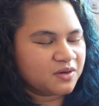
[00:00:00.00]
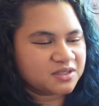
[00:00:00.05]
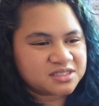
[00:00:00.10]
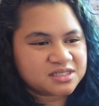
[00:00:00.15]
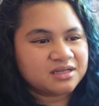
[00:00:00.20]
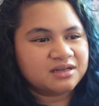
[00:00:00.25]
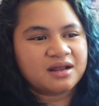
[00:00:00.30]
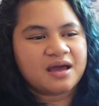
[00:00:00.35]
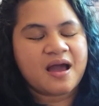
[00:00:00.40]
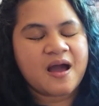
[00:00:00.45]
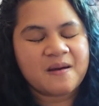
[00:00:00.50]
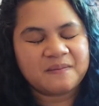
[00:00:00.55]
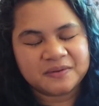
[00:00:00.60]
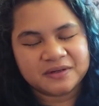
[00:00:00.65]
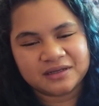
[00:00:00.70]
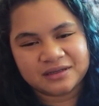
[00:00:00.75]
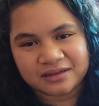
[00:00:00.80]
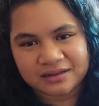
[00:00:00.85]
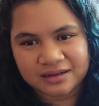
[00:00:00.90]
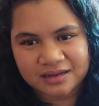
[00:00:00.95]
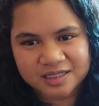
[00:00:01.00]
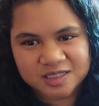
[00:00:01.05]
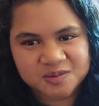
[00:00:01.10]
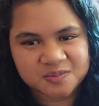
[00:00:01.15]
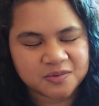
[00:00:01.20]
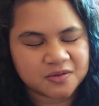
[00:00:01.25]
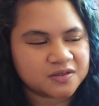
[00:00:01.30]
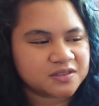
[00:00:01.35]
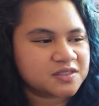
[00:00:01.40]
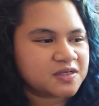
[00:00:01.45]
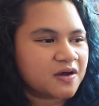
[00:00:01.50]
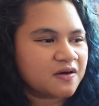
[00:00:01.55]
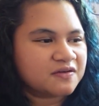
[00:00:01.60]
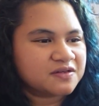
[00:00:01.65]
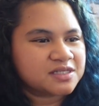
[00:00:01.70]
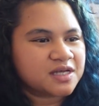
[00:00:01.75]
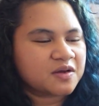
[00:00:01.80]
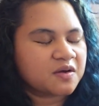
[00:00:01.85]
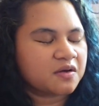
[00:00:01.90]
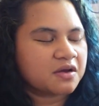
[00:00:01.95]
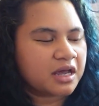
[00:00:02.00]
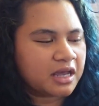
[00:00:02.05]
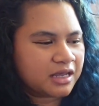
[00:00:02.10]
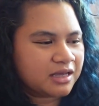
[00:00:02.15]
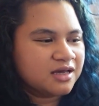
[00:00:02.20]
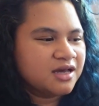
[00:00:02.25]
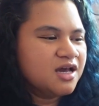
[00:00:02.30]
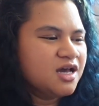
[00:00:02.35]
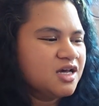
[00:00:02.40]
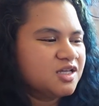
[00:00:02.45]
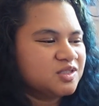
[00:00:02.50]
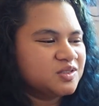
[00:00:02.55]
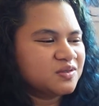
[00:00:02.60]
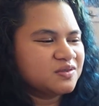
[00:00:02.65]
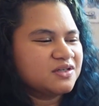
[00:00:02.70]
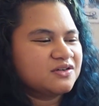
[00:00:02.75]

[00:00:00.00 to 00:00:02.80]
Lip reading: gonna happen in the next book. So I was like, okay, don't